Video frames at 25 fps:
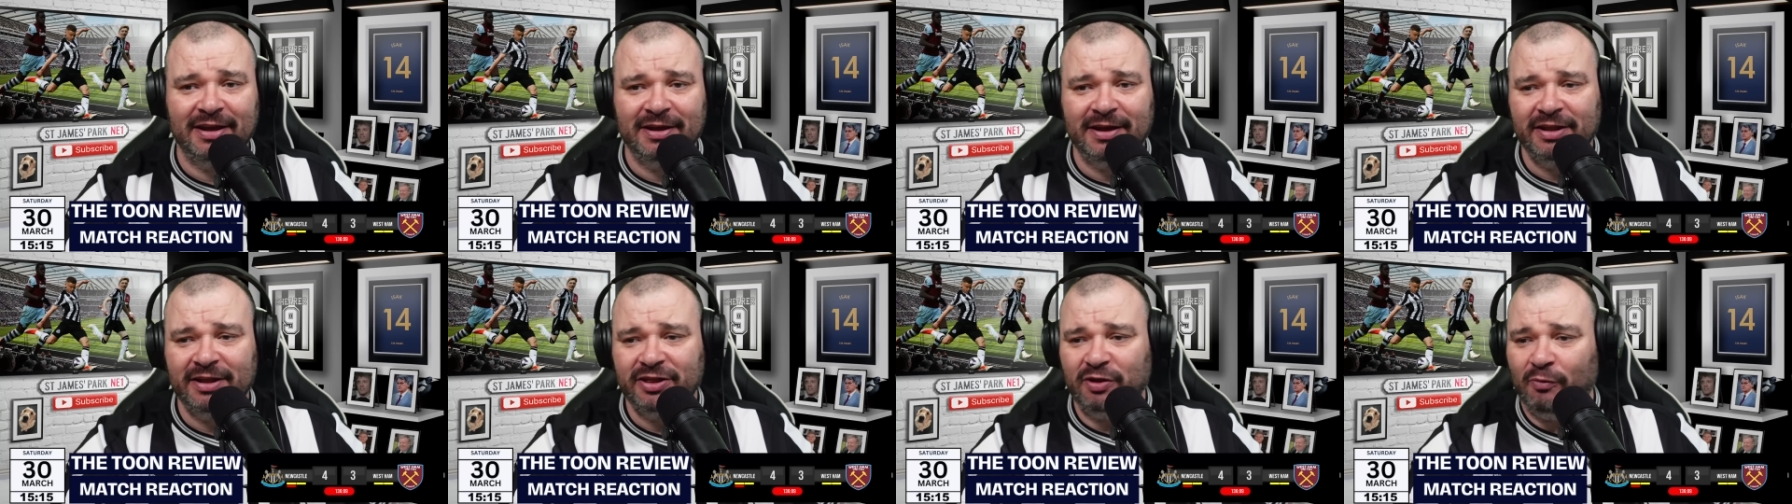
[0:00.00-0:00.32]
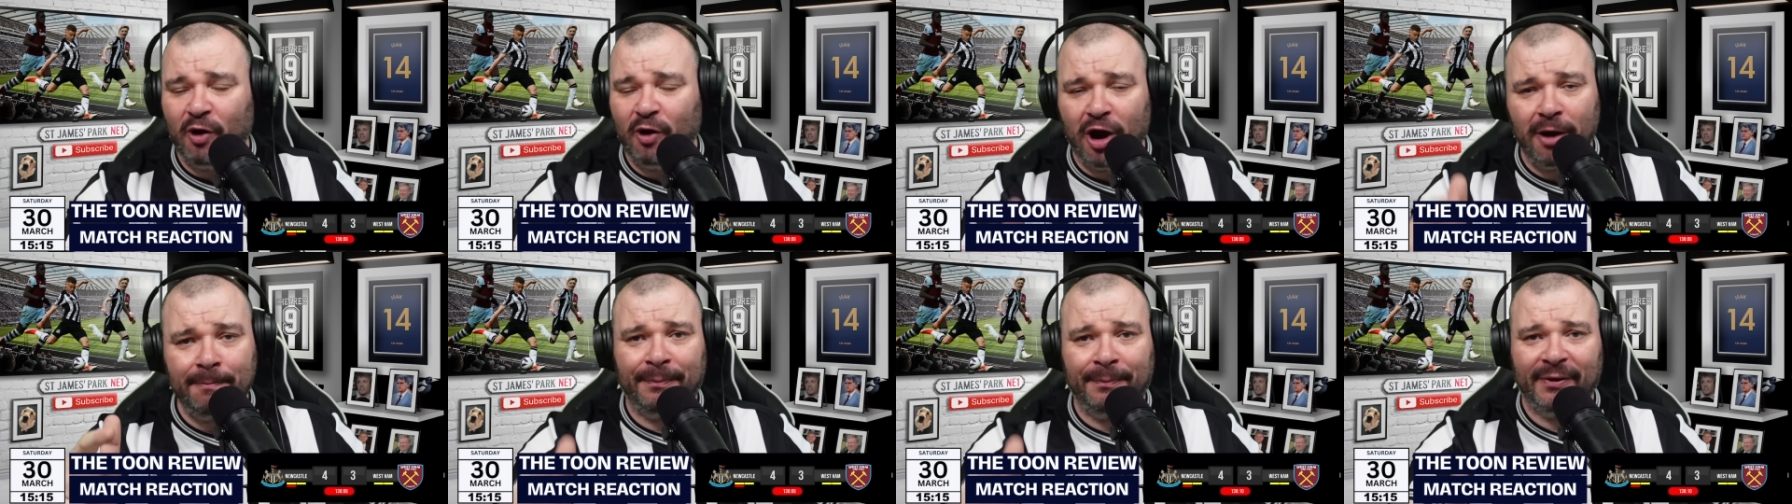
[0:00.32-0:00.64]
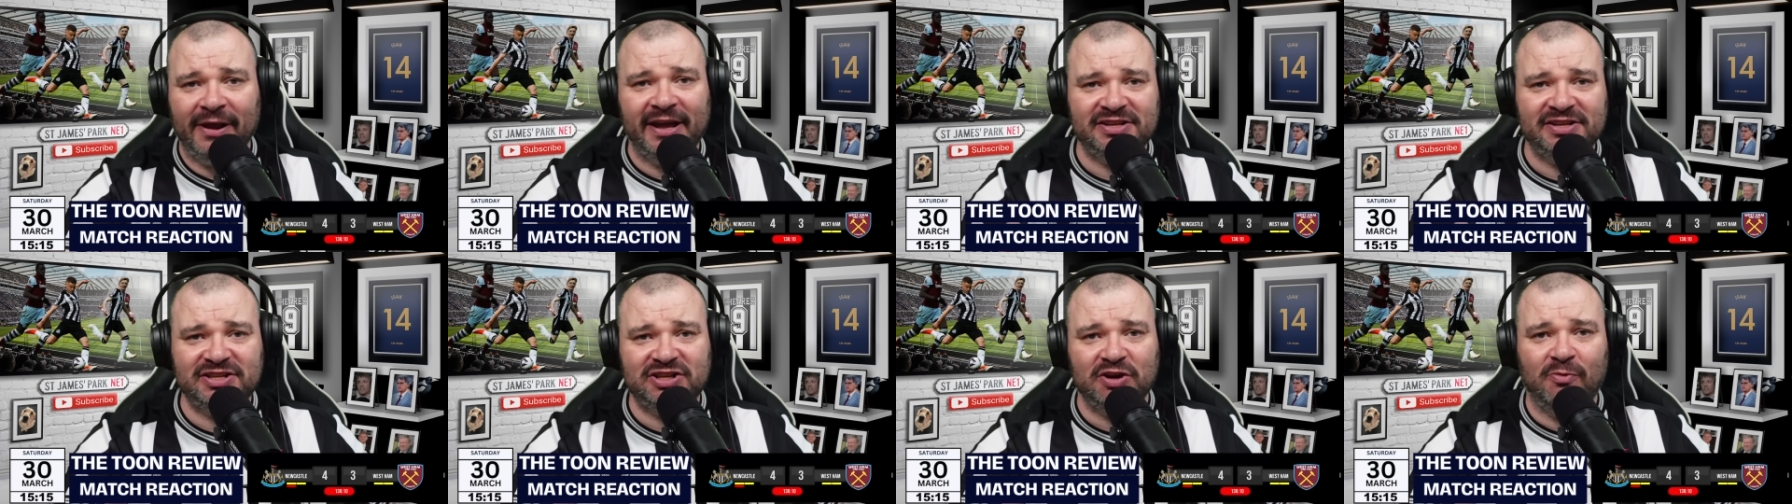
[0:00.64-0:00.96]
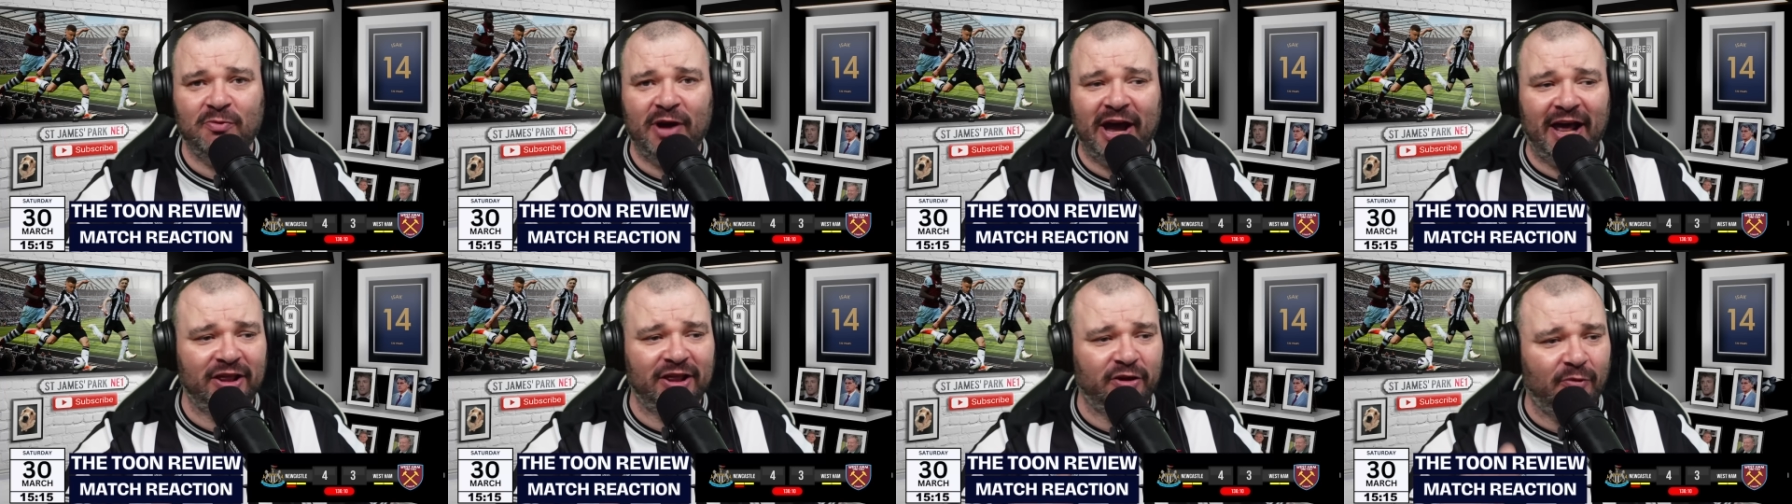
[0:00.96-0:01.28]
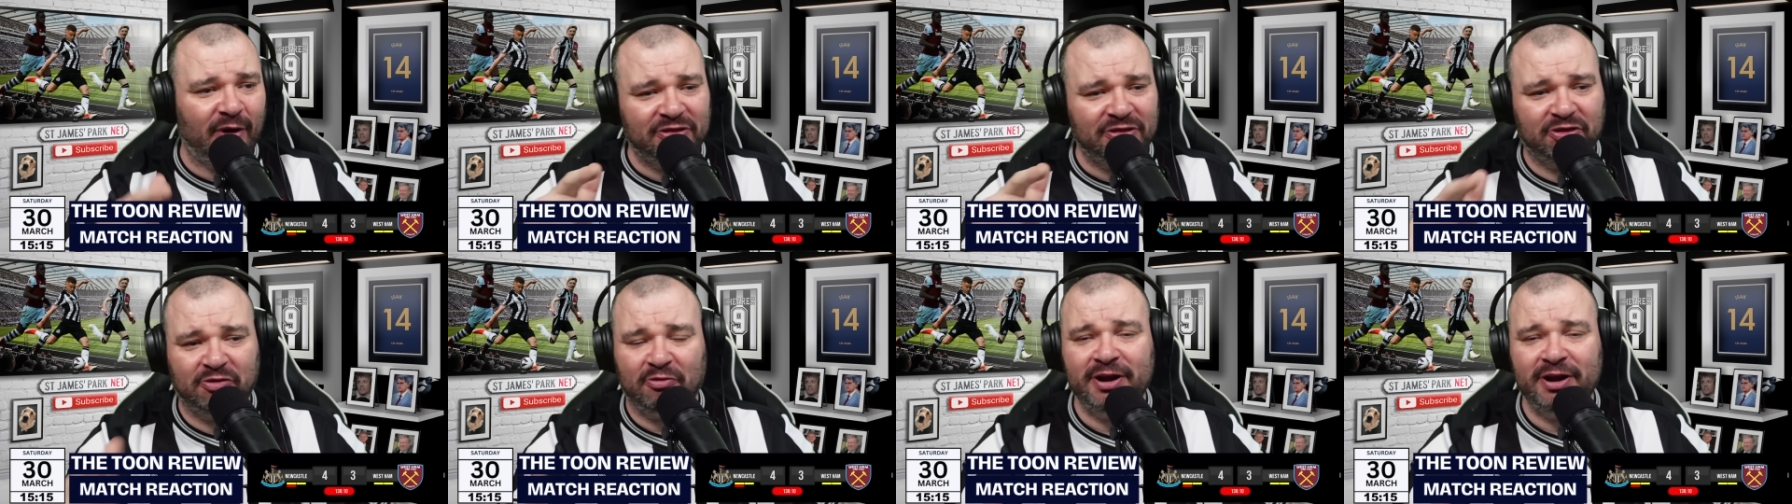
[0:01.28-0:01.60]
They weren't playing so well. They
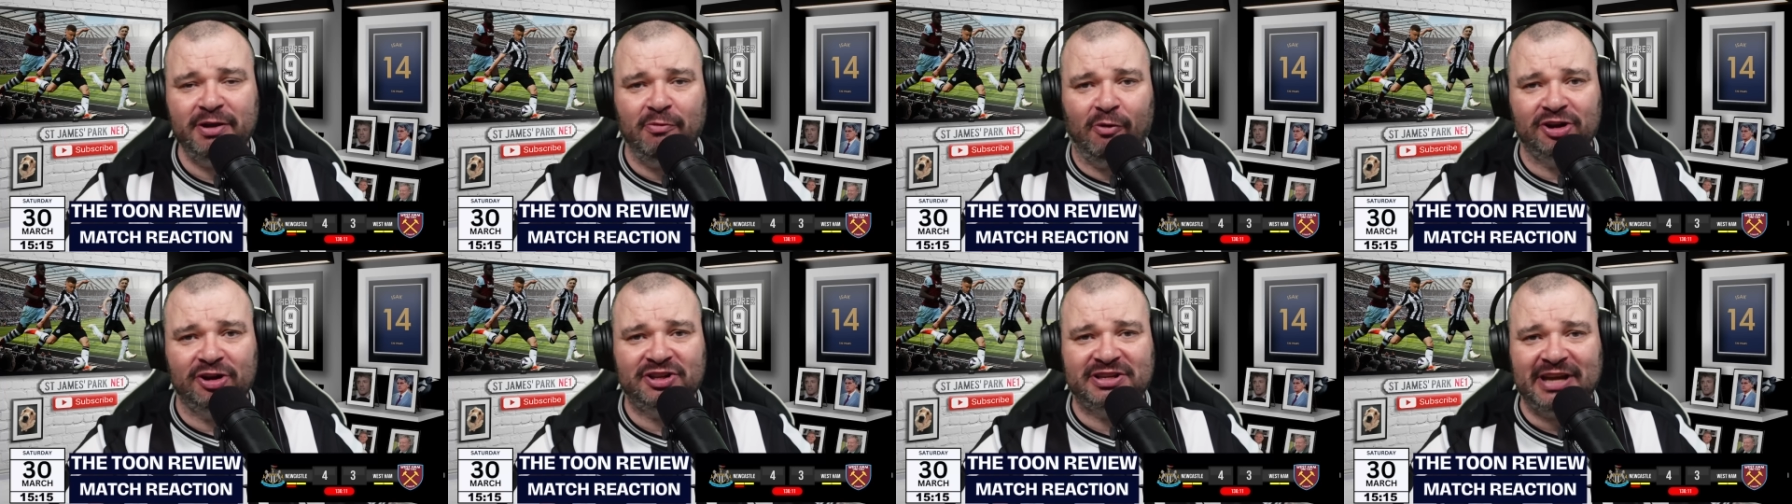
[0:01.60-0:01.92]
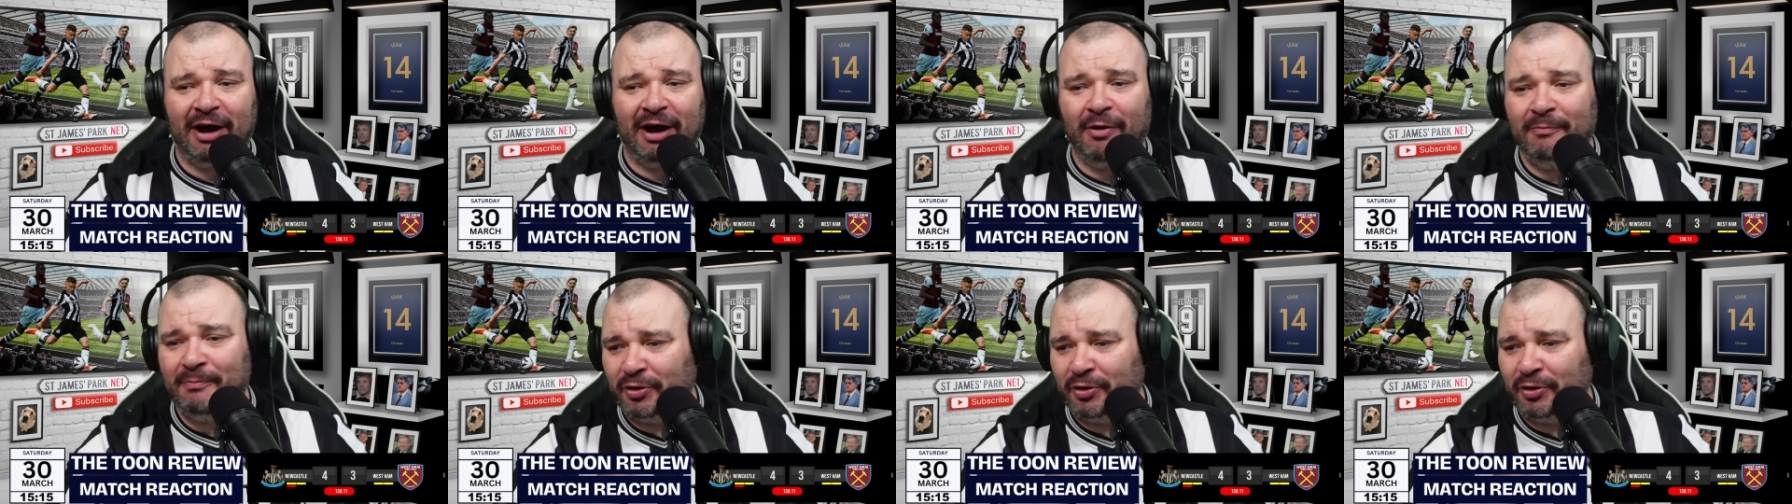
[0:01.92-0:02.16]
went 3-1 down,